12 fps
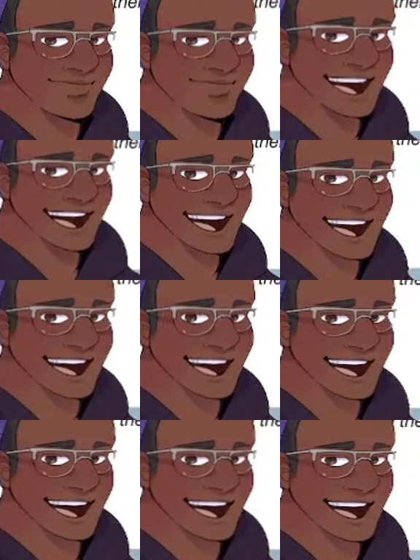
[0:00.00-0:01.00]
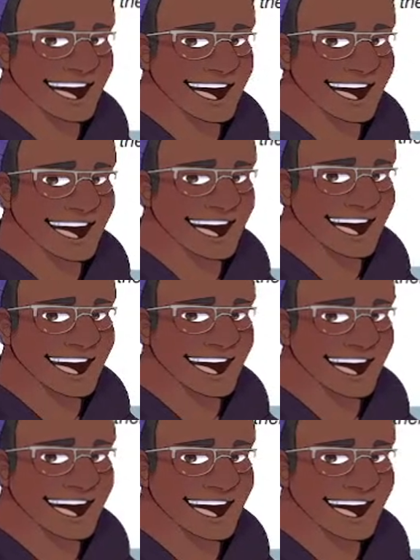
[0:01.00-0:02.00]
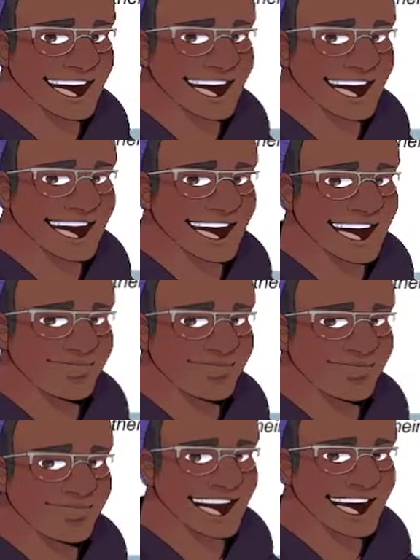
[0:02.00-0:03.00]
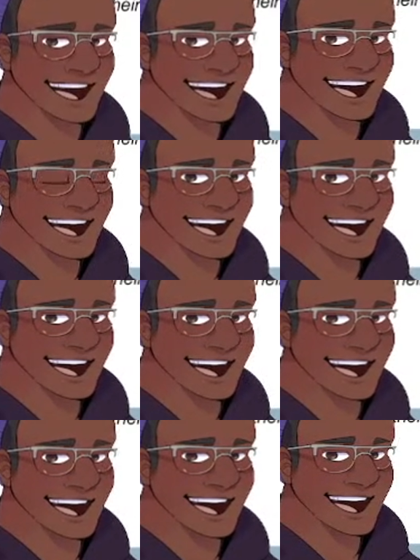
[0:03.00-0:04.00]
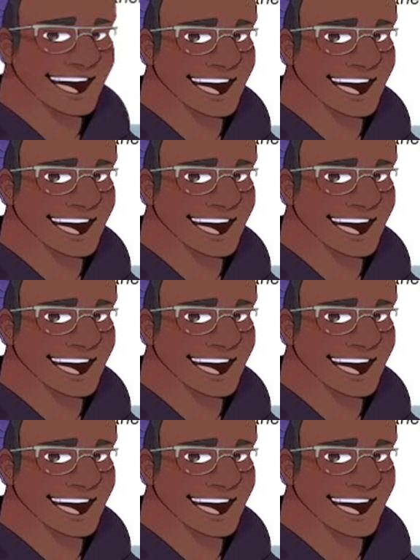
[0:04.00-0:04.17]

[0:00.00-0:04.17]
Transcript: What am I, fucking pirate software? Like, what is going on in my